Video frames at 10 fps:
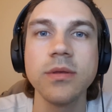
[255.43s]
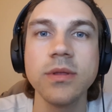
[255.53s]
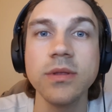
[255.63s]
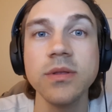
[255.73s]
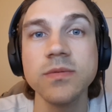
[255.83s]

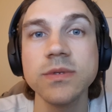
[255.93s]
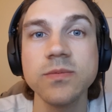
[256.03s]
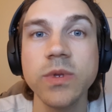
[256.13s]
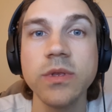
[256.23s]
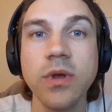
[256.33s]
And it was
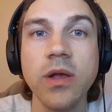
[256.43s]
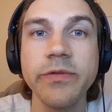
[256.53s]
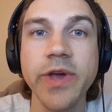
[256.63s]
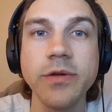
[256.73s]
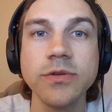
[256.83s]

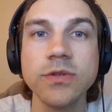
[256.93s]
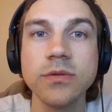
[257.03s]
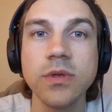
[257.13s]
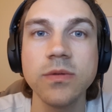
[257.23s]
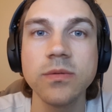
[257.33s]
1.5 hours.
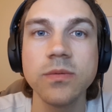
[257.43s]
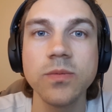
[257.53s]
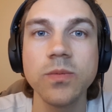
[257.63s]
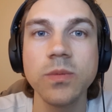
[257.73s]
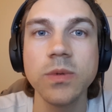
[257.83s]

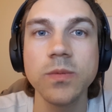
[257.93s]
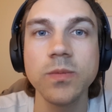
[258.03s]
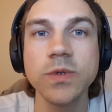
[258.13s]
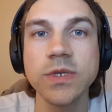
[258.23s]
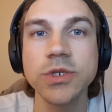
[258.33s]
It
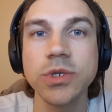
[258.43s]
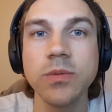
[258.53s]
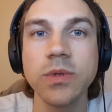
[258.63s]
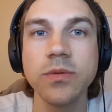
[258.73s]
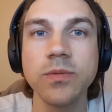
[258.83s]
was actually
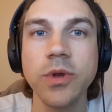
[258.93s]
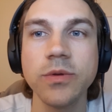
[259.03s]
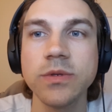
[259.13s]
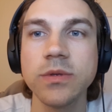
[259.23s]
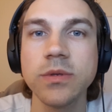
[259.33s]
what it
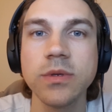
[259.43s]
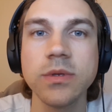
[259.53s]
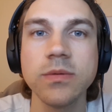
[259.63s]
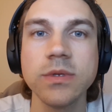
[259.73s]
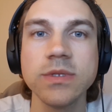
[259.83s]
wrote,
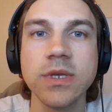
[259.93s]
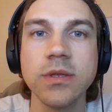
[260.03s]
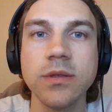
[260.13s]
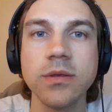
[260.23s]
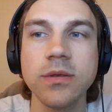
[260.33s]
what it said.